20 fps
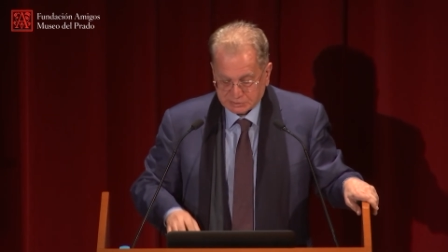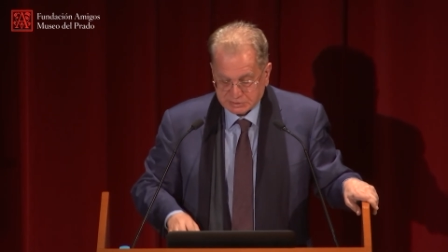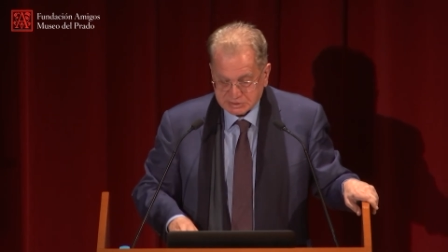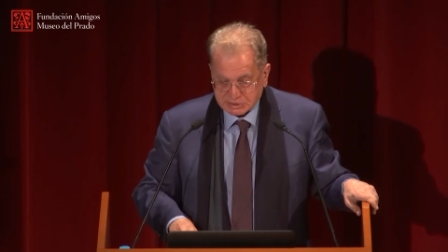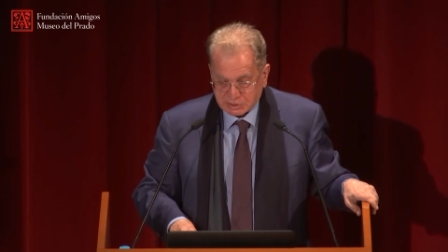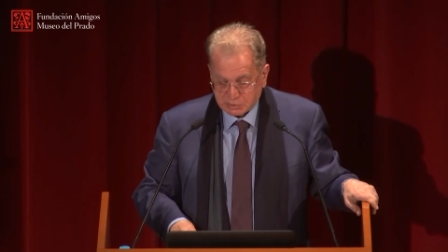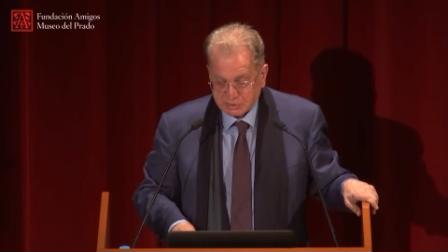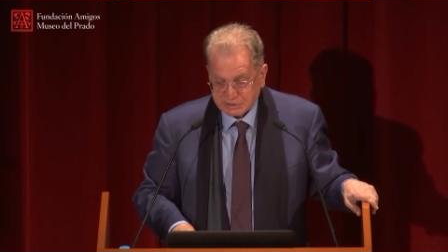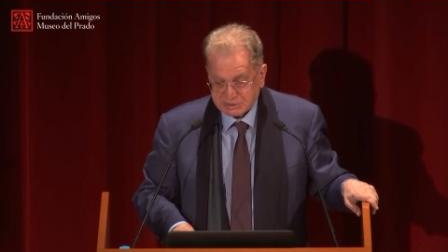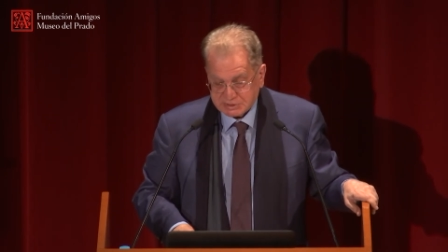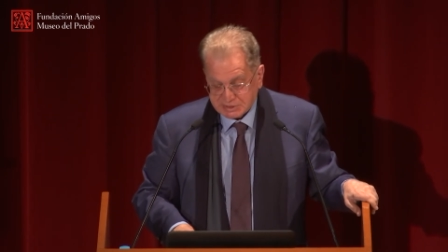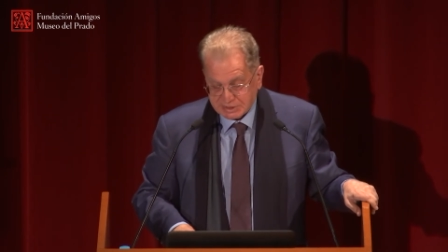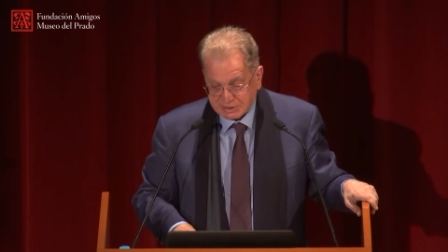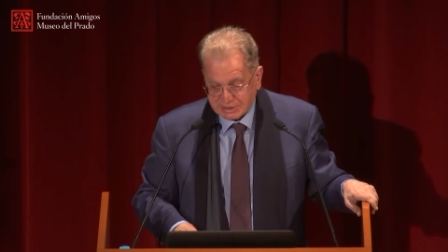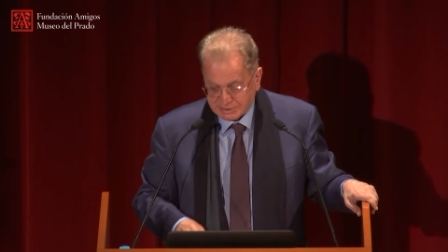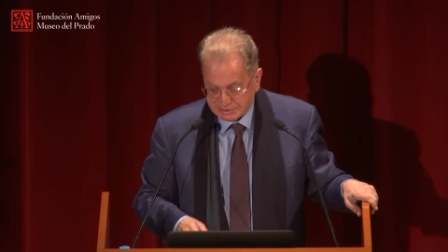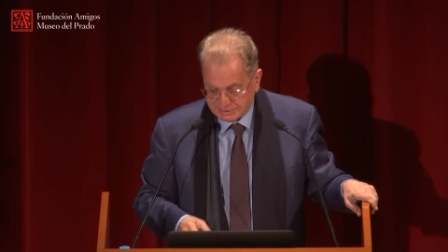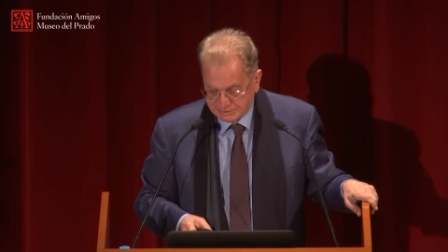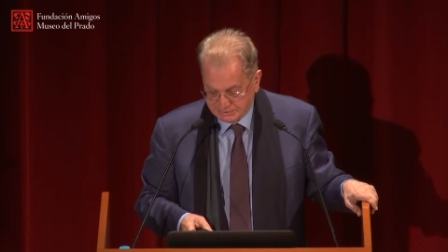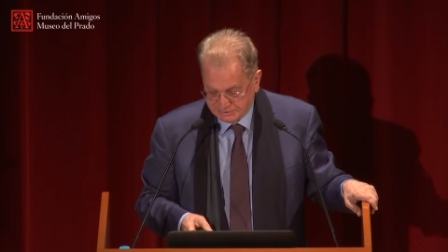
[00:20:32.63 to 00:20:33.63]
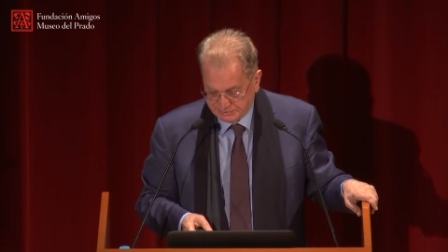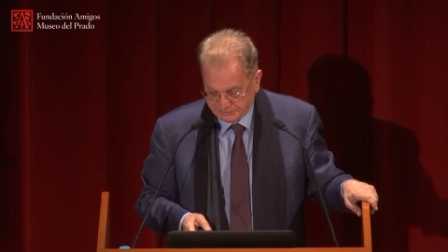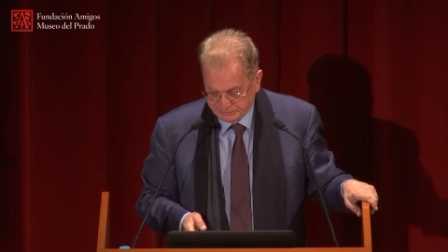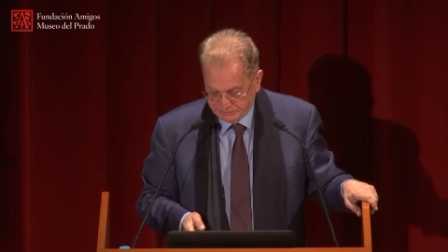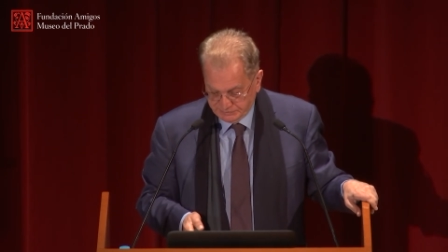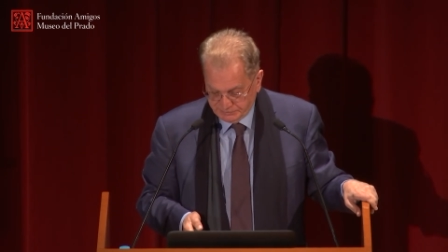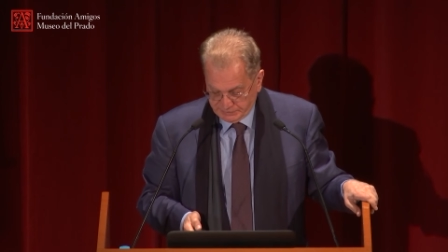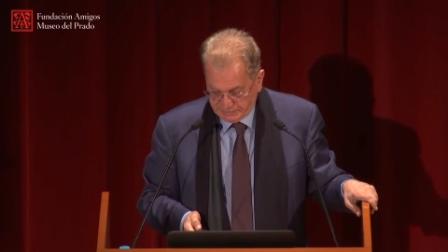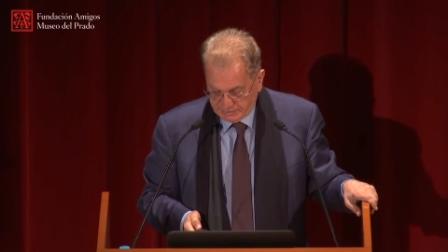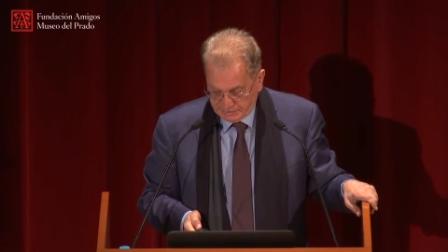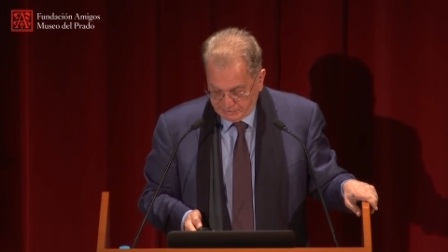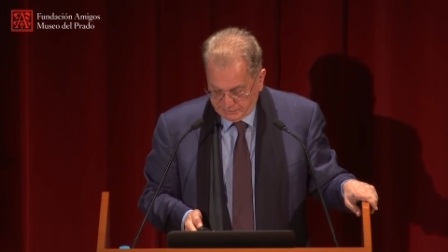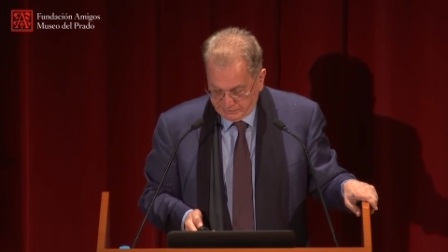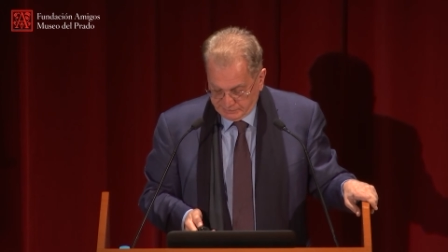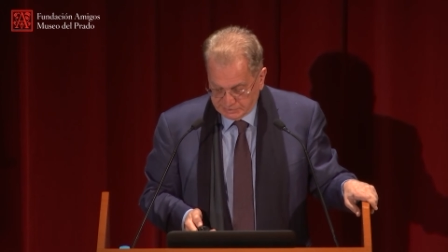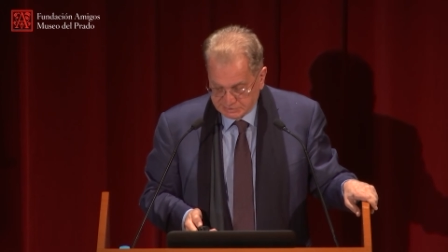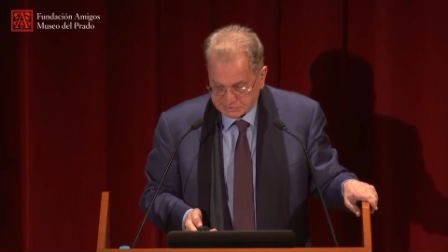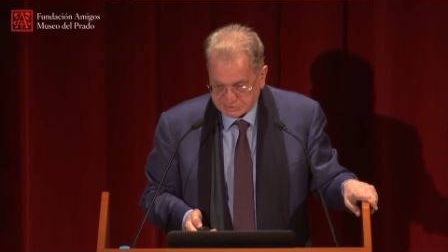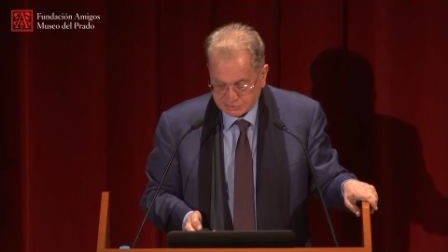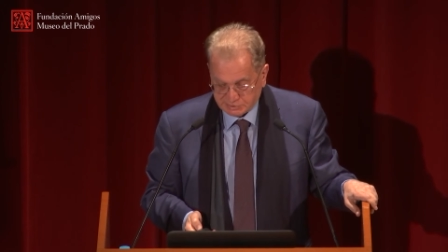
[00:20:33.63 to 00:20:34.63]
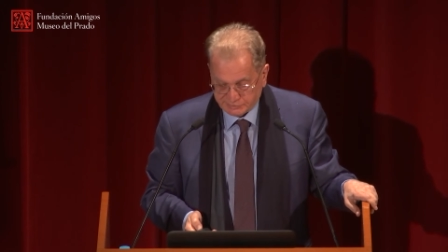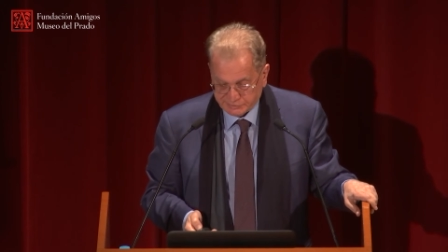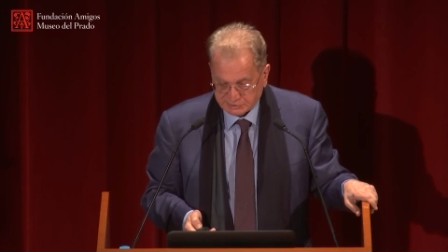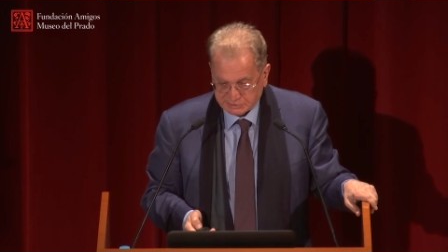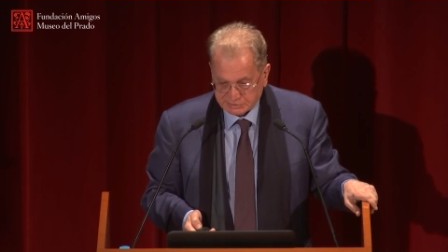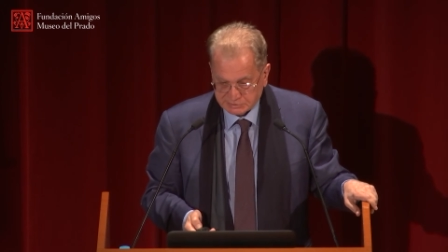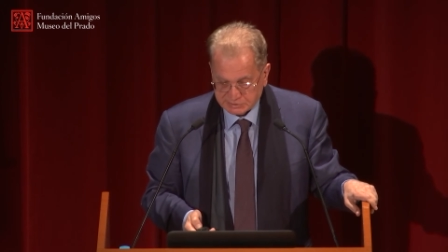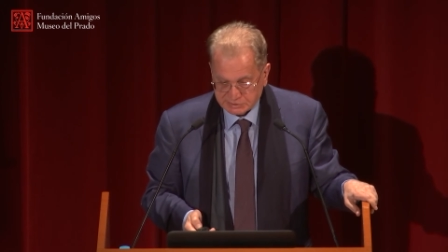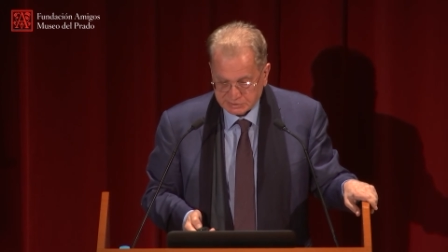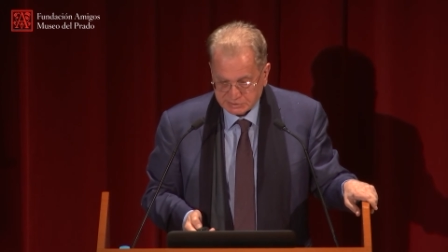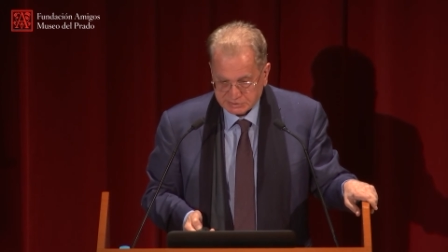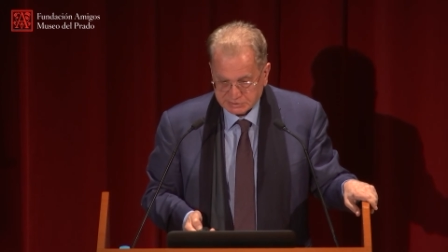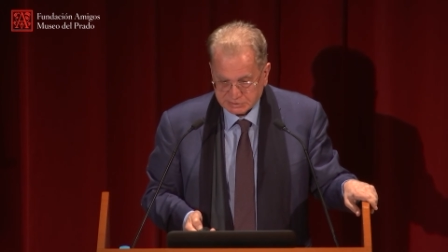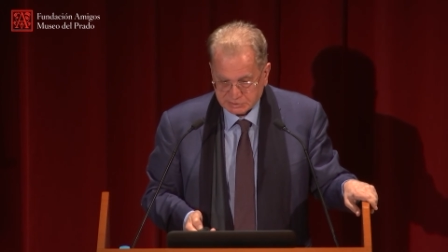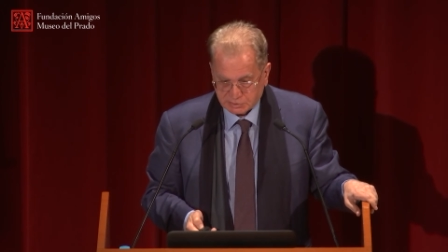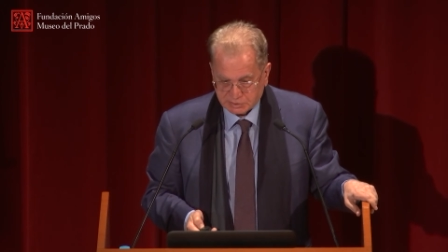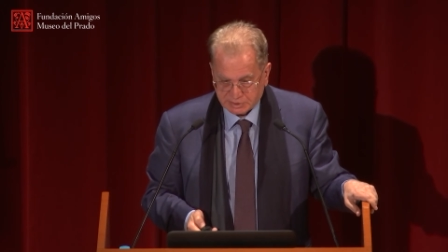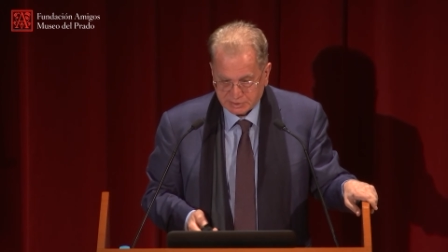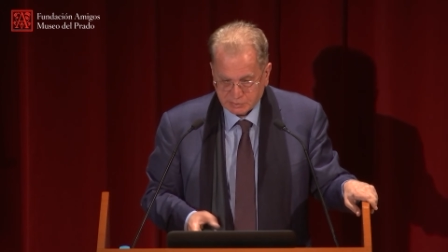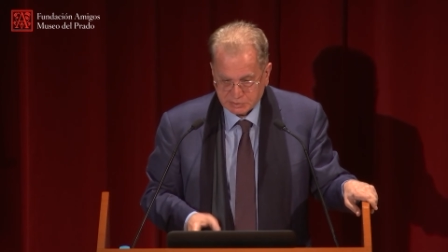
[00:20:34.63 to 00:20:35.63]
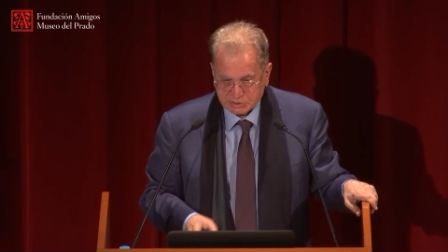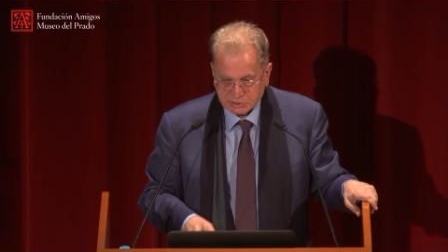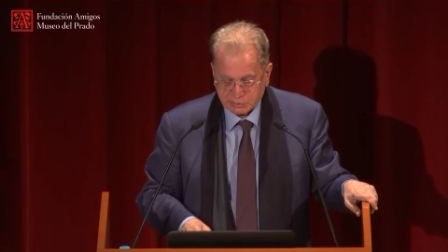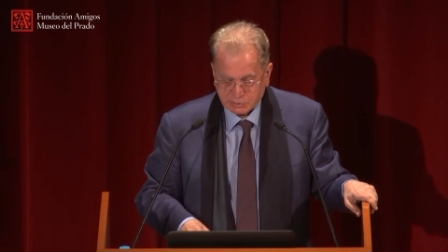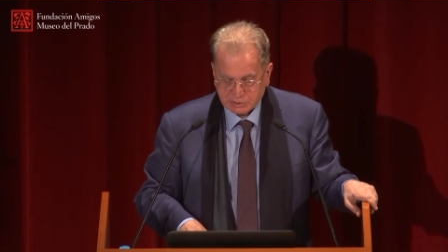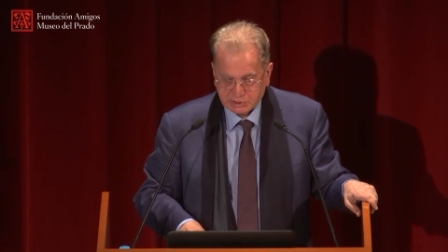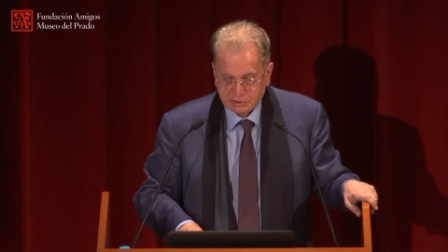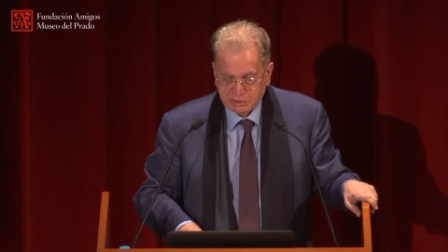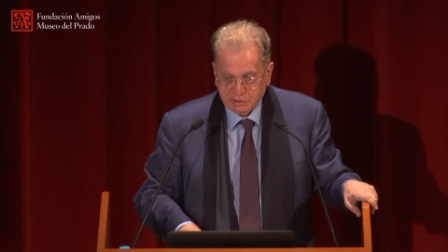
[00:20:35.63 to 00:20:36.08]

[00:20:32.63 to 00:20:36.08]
So it's another philosophical story which we